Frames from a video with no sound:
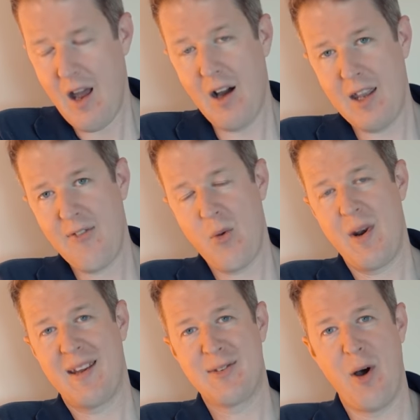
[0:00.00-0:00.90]
I'll give you
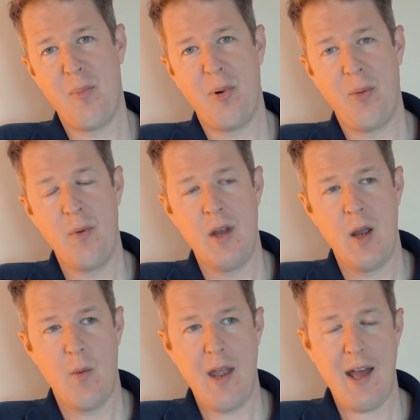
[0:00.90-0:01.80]
an example.
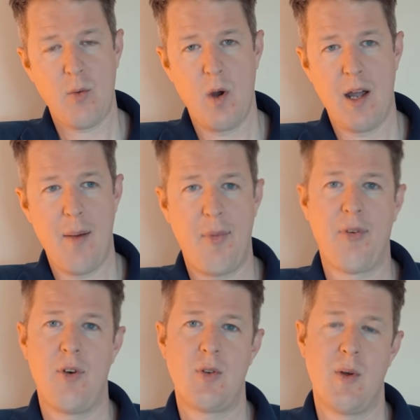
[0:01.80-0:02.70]
We had one come
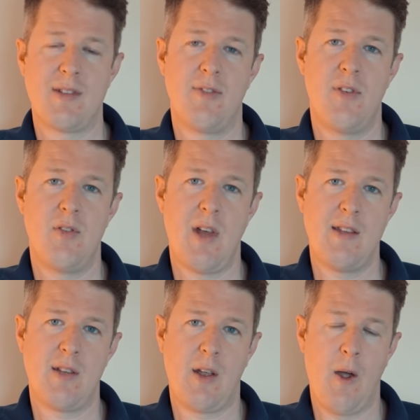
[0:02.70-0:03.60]
through to us a few
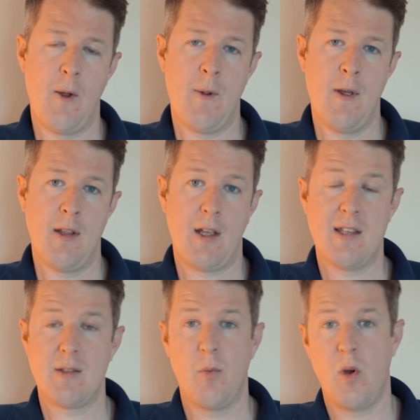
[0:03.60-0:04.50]
days ago.
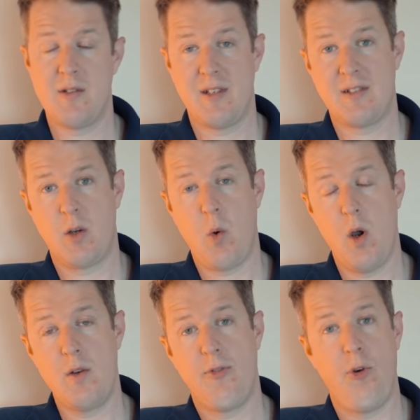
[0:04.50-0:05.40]
Custom wants us to
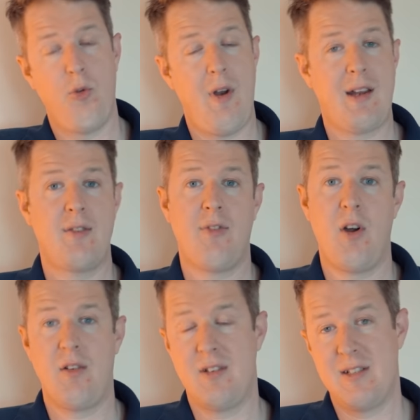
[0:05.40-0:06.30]
quote for
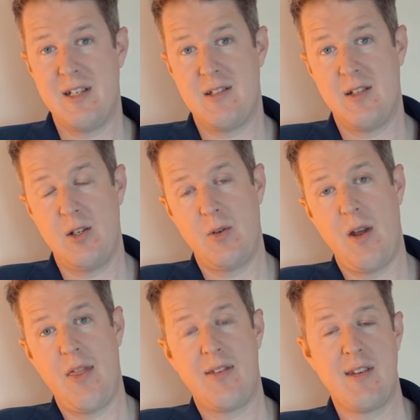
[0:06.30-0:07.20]
rectifying the
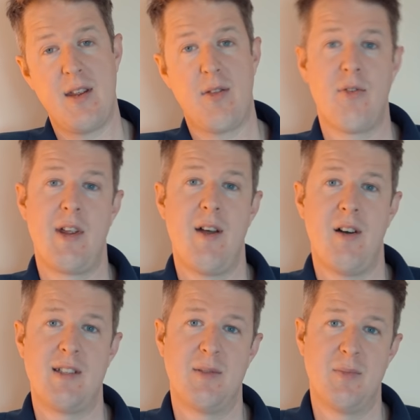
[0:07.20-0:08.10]
C2 and the C3
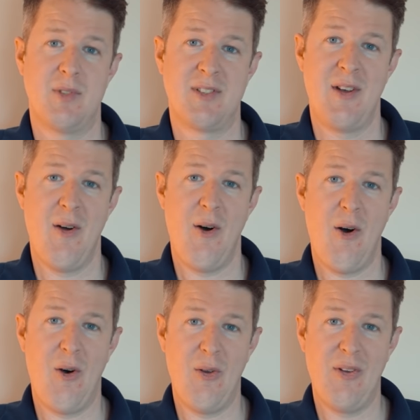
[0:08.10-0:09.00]
items
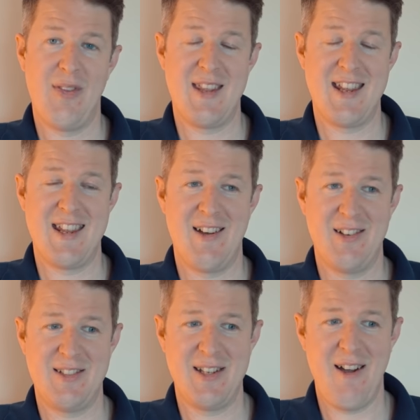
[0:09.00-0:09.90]
on the
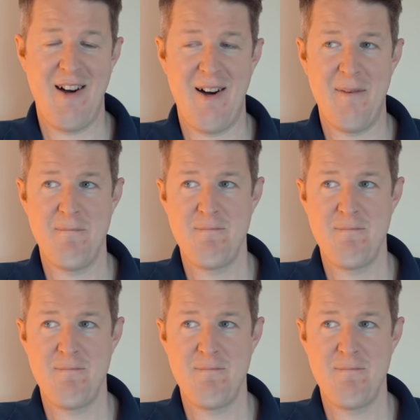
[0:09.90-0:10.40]
EICR.